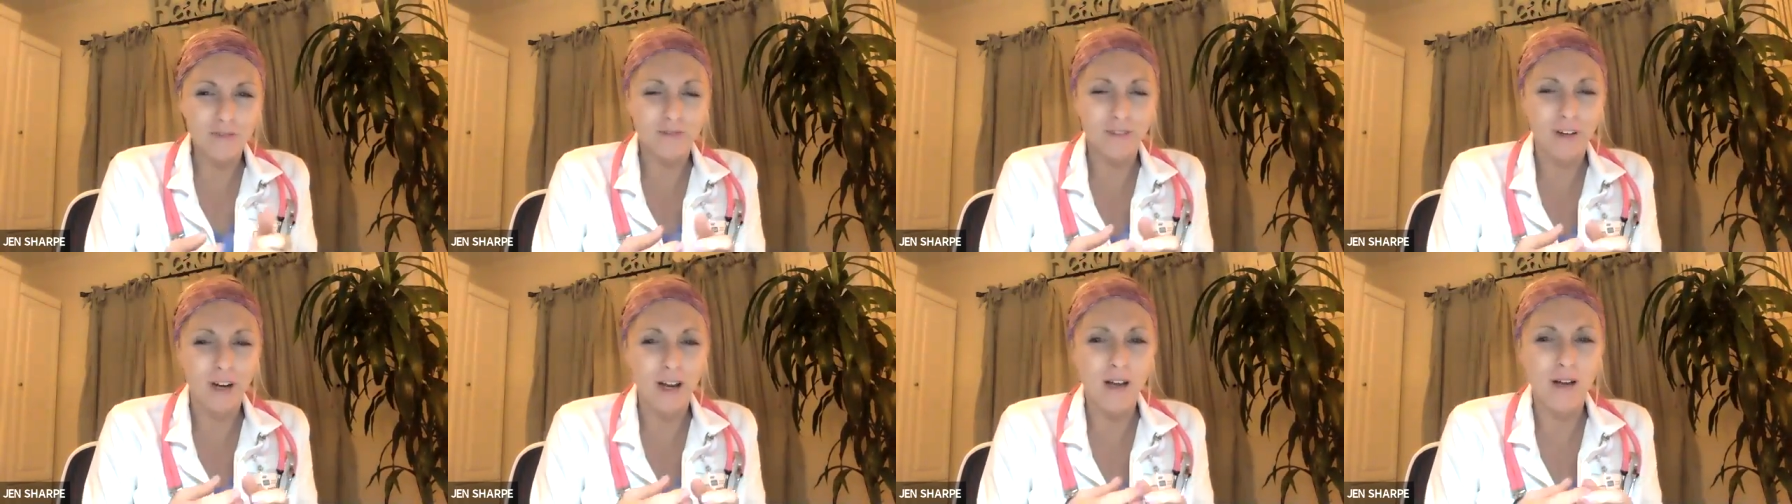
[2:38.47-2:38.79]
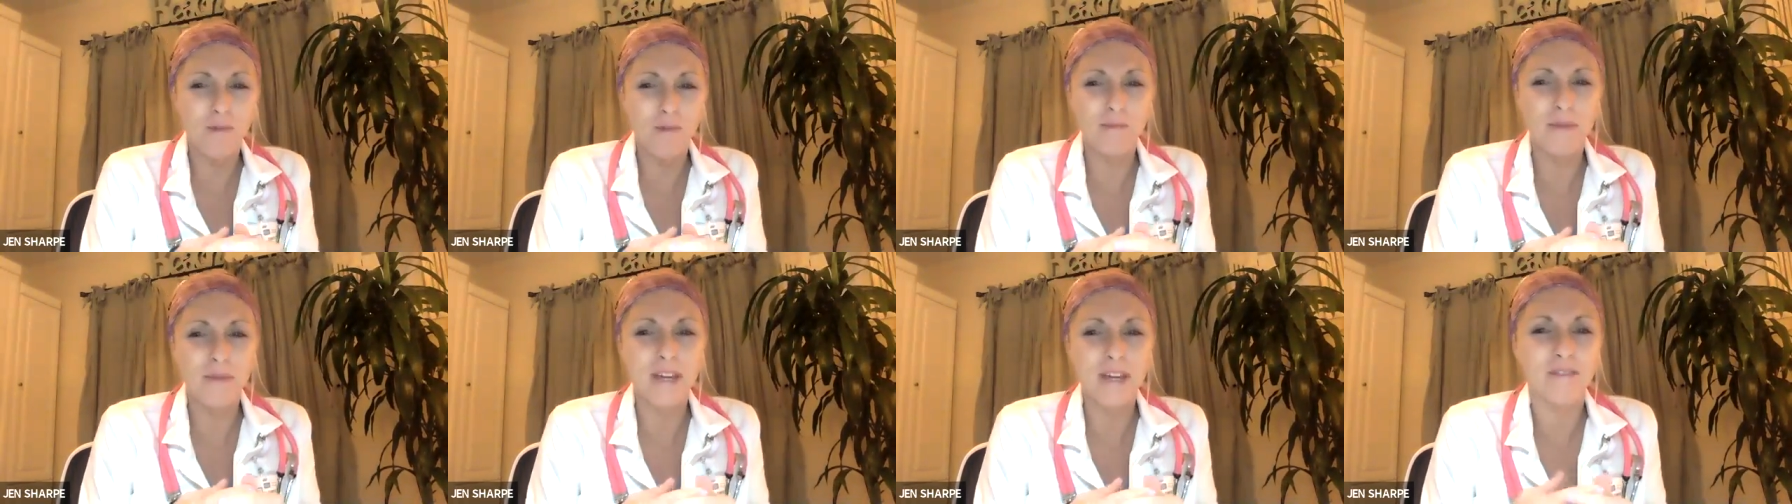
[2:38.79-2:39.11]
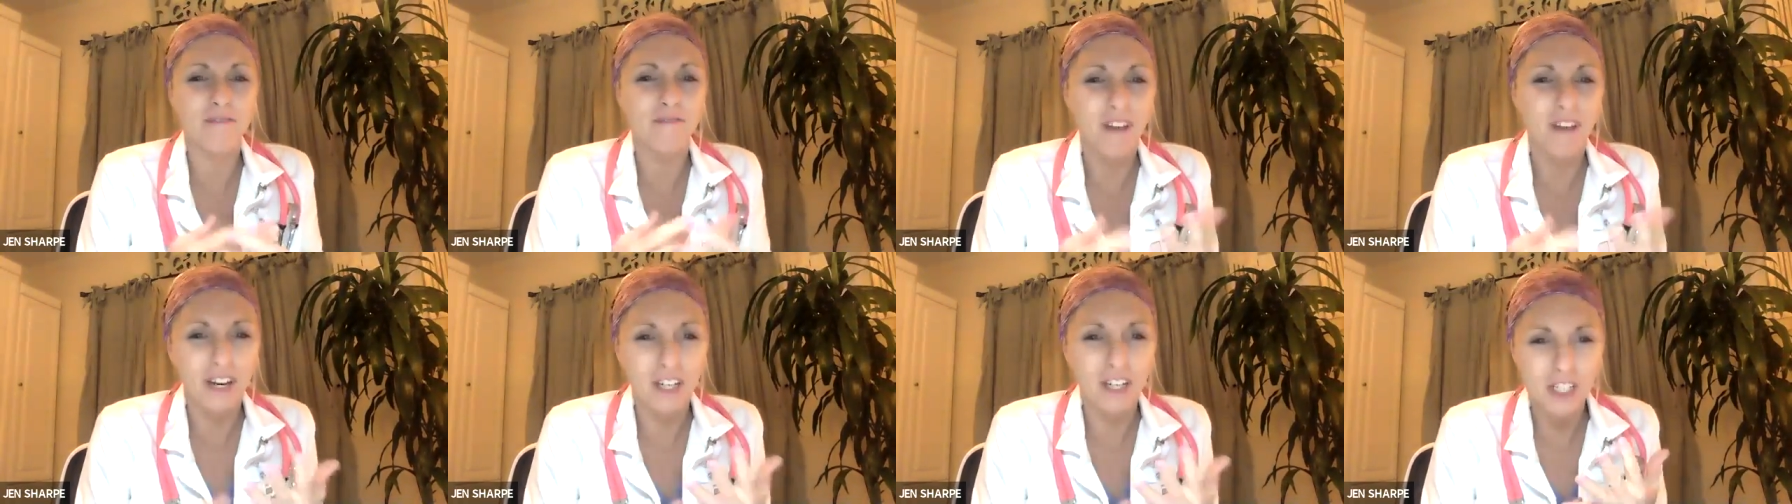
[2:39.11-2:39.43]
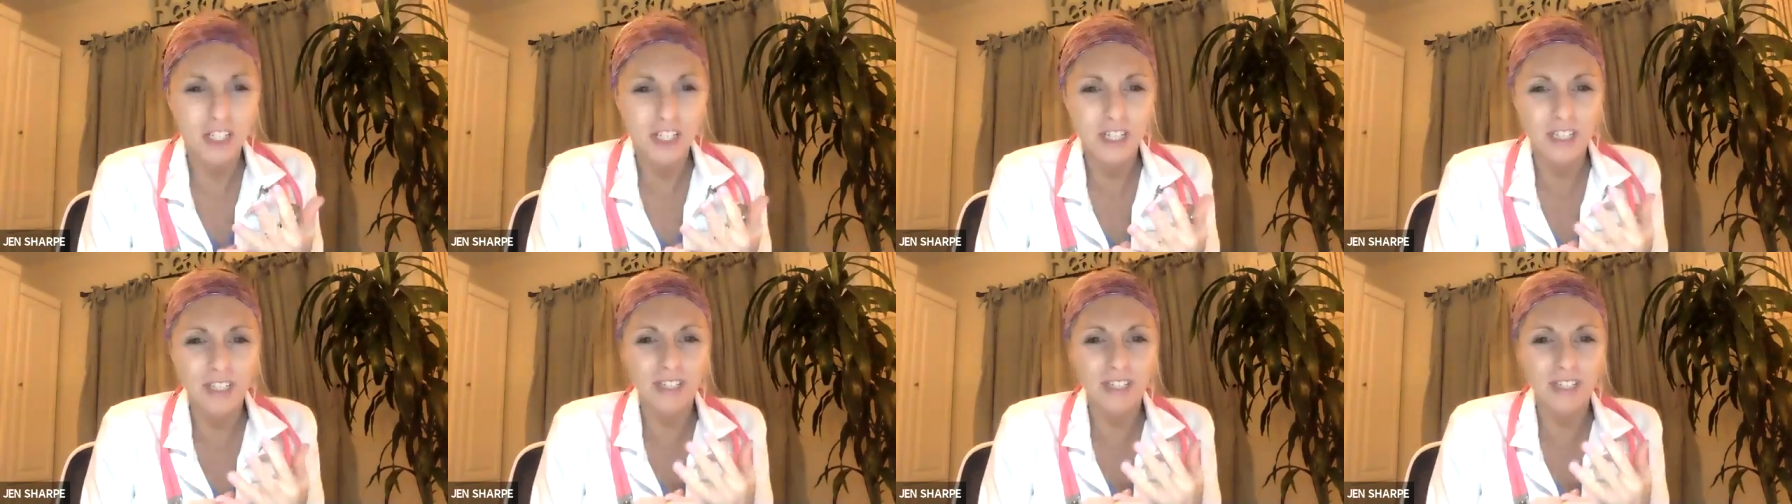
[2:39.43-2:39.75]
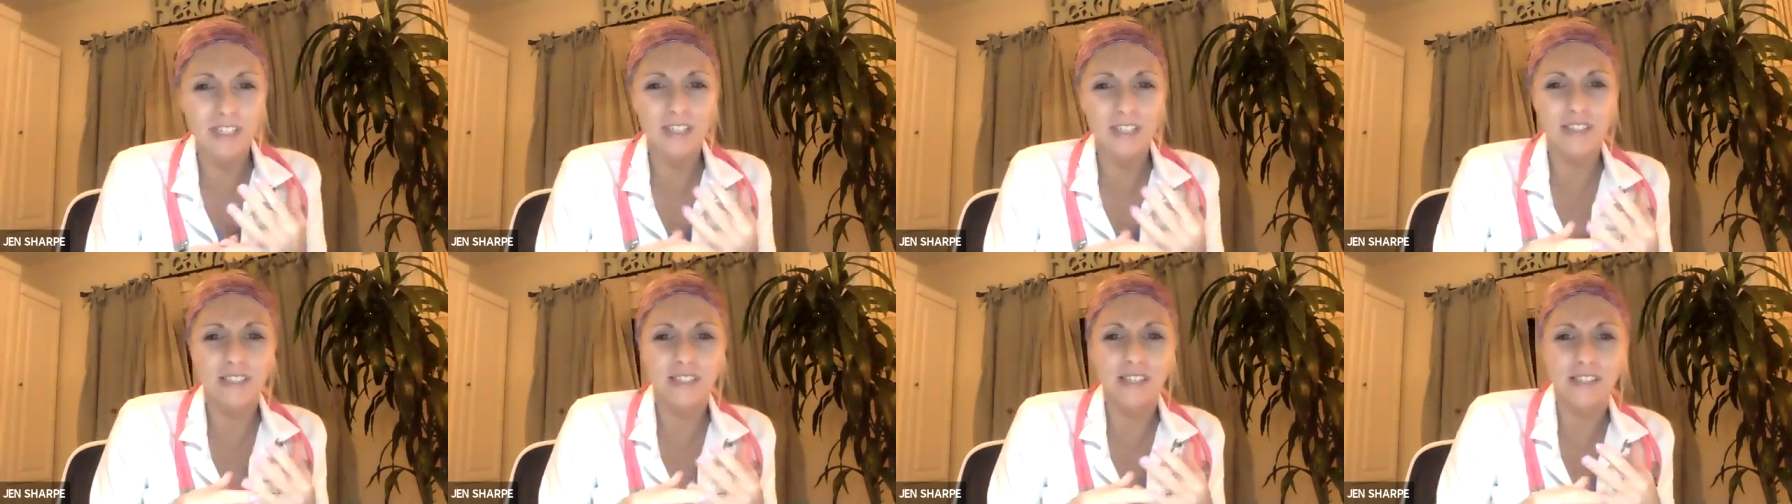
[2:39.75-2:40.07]
from
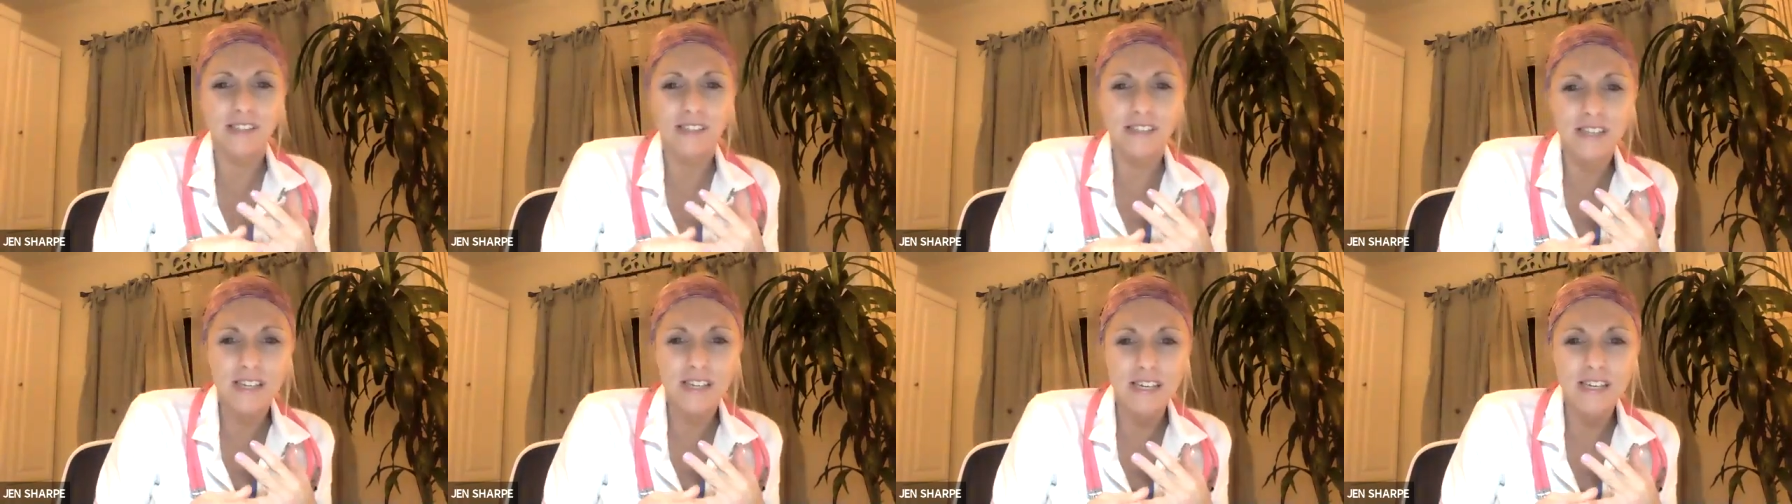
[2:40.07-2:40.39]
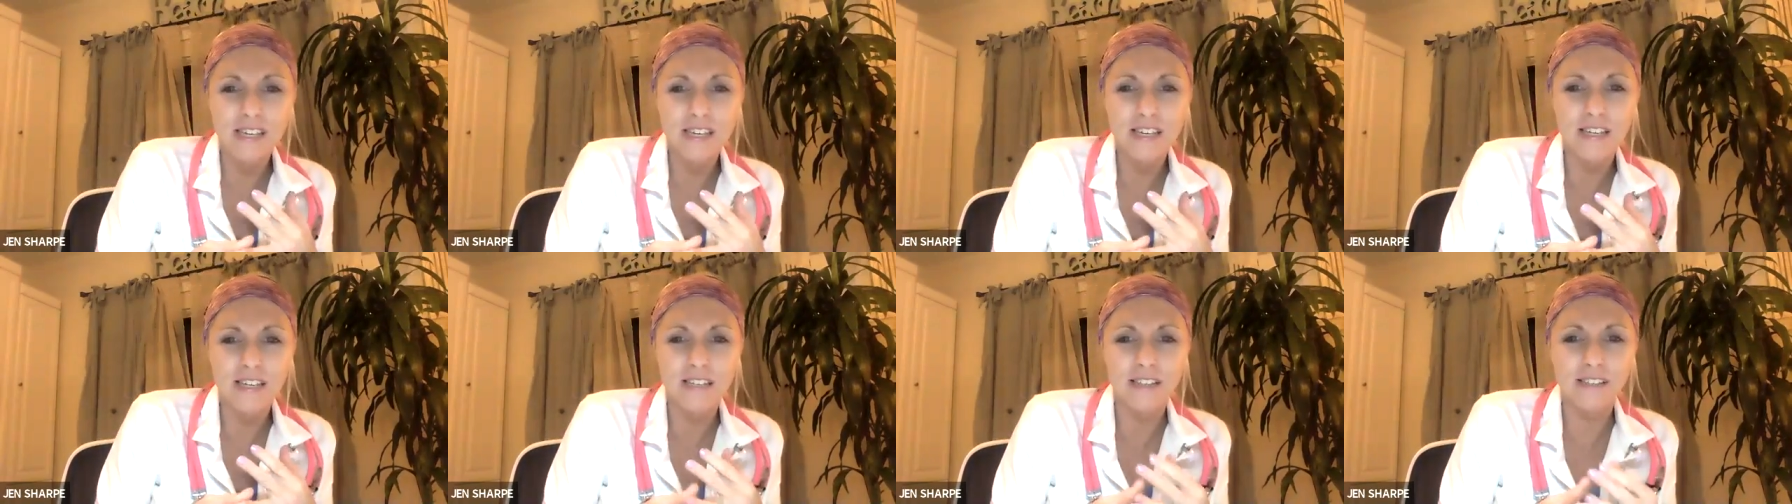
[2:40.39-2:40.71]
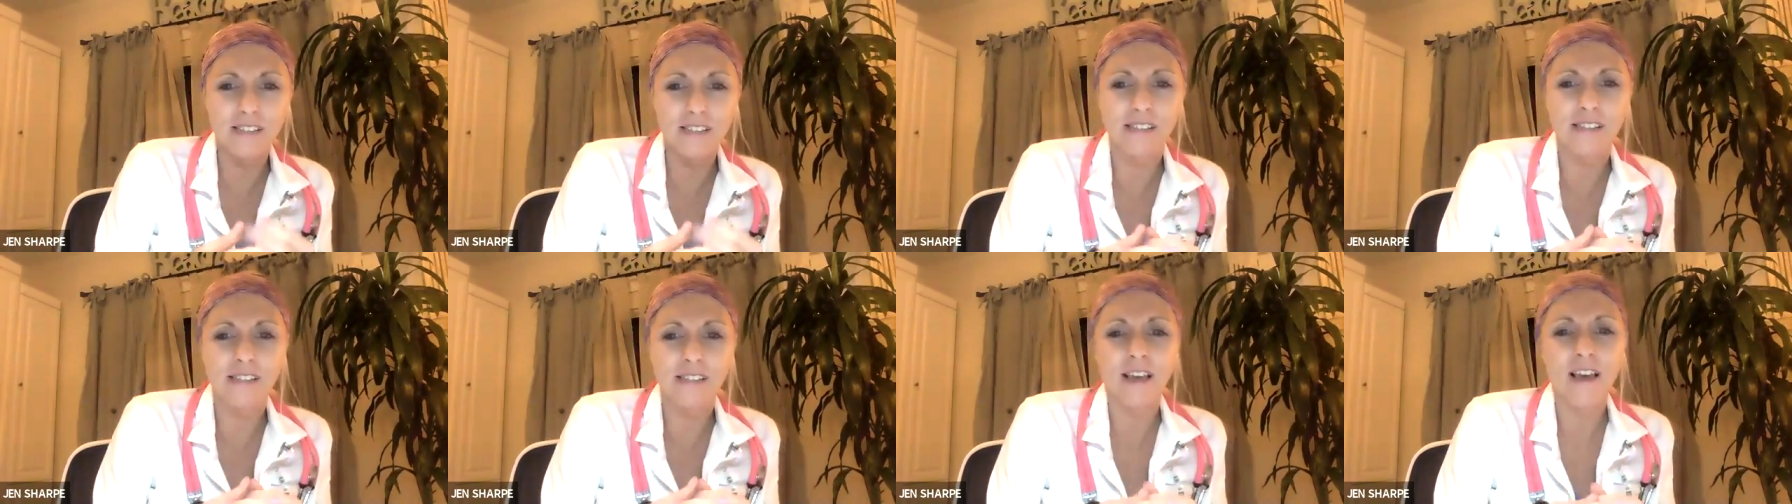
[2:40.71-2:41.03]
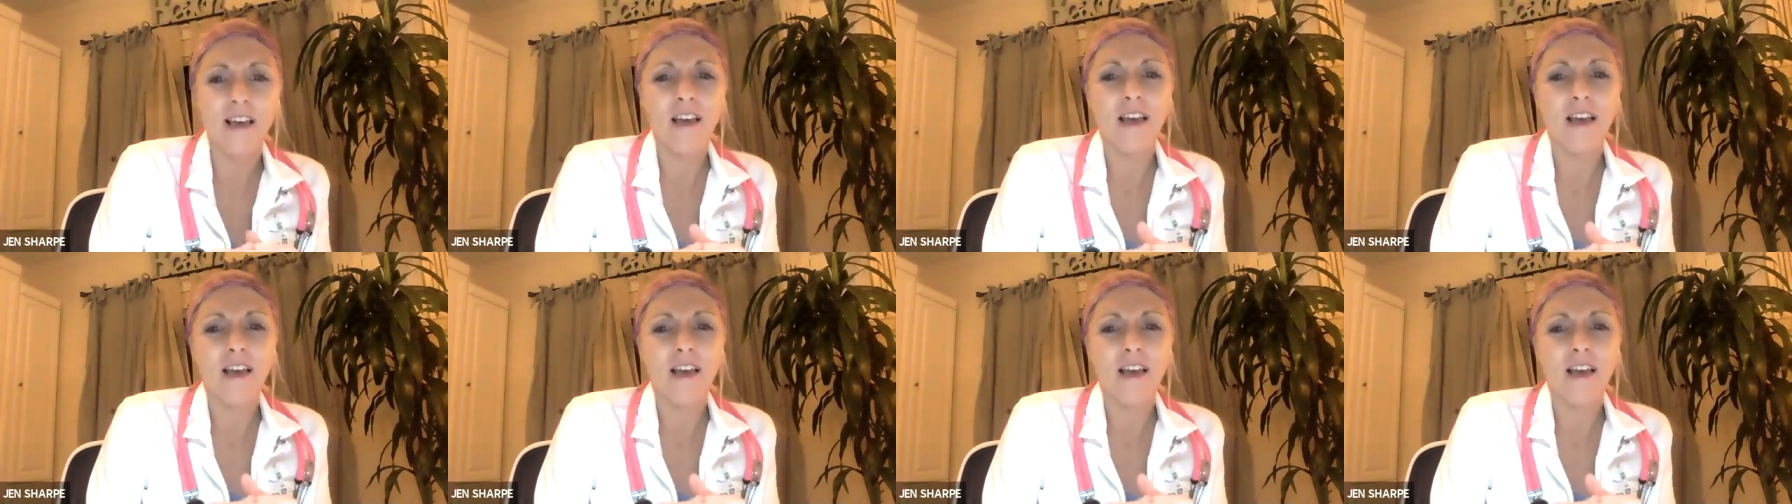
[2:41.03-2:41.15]
infection, disease.